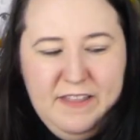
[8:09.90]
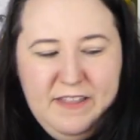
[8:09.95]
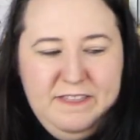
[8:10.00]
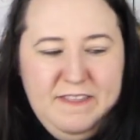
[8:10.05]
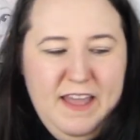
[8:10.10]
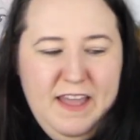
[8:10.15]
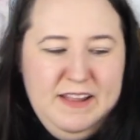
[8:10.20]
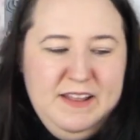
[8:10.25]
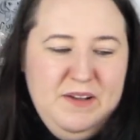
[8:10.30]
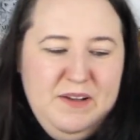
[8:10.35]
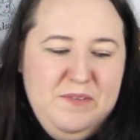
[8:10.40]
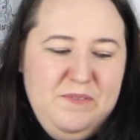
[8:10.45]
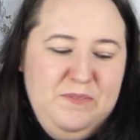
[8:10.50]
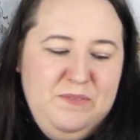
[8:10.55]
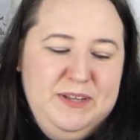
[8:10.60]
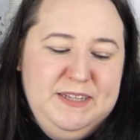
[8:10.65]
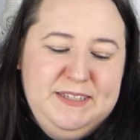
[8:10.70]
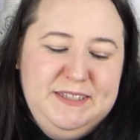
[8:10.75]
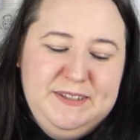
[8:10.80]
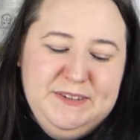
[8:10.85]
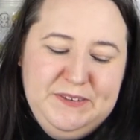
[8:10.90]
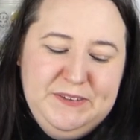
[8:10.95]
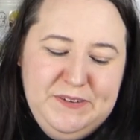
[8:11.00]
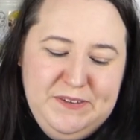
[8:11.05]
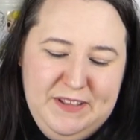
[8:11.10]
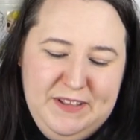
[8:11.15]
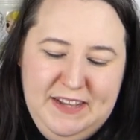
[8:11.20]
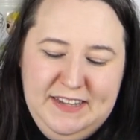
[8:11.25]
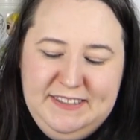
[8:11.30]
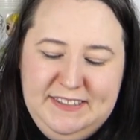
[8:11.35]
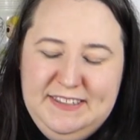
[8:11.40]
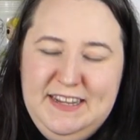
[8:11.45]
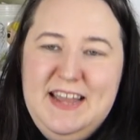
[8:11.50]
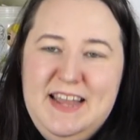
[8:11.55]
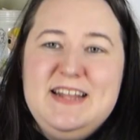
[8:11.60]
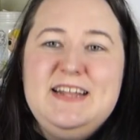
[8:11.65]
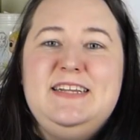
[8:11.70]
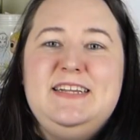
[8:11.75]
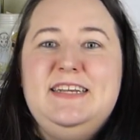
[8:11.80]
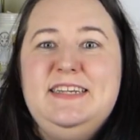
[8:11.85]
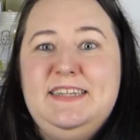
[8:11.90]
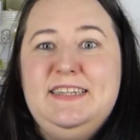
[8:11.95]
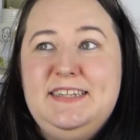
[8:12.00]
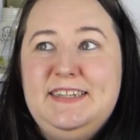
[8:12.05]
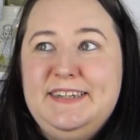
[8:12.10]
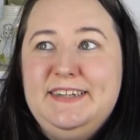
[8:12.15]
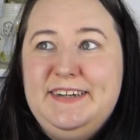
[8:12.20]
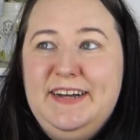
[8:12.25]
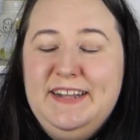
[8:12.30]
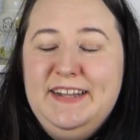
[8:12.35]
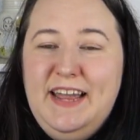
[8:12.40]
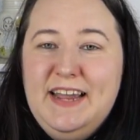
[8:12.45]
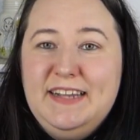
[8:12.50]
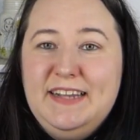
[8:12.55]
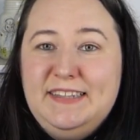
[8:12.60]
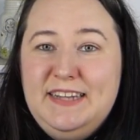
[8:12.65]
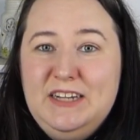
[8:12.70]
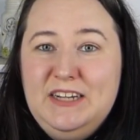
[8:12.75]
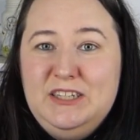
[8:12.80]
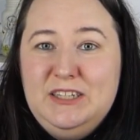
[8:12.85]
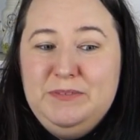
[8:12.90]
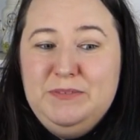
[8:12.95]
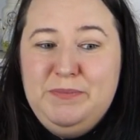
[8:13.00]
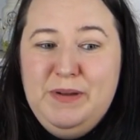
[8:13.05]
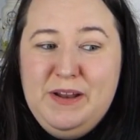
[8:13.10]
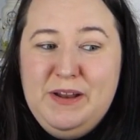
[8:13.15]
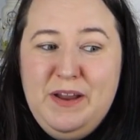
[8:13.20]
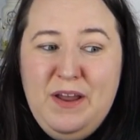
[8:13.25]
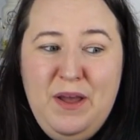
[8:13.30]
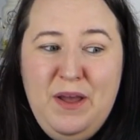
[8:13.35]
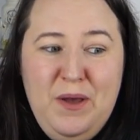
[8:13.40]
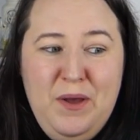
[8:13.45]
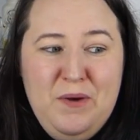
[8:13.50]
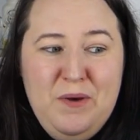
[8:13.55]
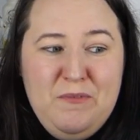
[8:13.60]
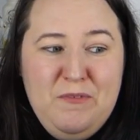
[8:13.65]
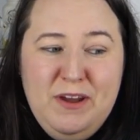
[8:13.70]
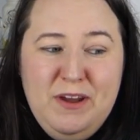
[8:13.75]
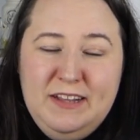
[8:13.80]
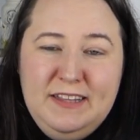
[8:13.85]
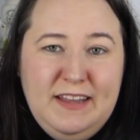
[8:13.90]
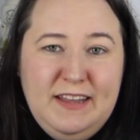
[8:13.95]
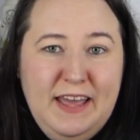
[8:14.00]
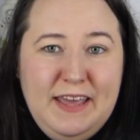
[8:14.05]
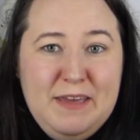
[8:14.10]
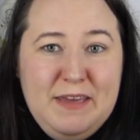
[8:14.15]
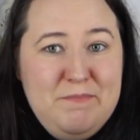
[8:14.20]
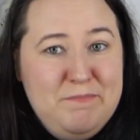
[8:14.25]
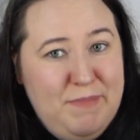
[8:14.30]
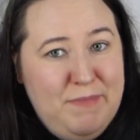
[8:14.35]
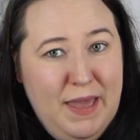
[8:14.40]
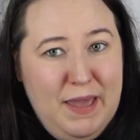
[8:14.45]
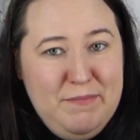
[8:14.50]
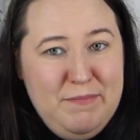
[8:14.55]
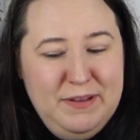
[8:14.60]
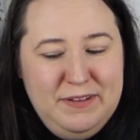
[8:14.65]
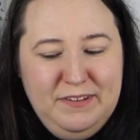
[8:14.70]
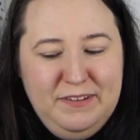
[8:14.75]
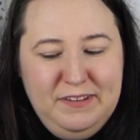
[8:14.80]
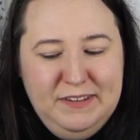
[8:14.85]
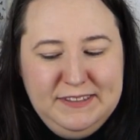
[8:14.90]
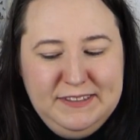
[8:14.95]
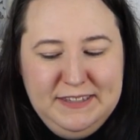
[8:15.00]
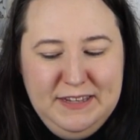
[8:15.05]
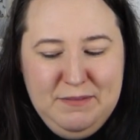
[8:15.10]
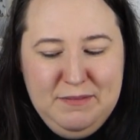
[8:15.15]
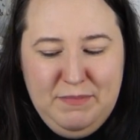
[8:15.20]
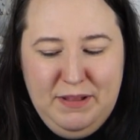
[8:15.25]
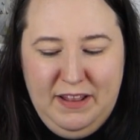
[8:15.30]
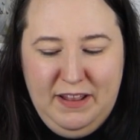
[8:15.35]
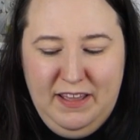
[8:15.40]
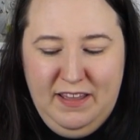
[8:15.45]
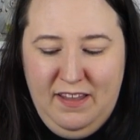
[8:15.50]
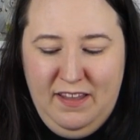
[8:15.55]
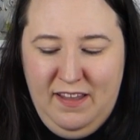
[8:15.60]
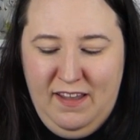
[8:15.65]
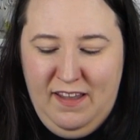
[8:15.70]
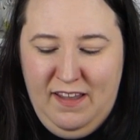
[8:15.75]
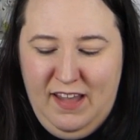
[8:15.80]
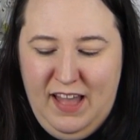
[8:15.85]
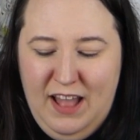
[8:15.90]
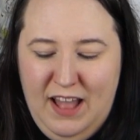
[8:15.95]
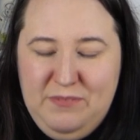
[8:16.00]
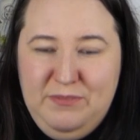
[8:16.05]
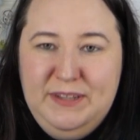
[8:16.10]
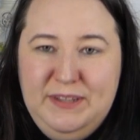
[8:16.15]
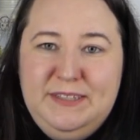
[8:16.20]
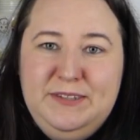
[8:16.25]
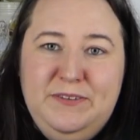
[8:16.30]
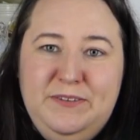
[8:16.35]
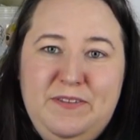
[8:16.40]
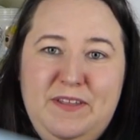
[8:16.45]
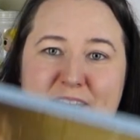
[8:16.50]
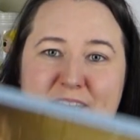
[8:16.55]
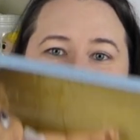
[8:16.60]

And then we saw this in the Disney store, and like I said, she's been really liking baby dolls at the minute, and we saw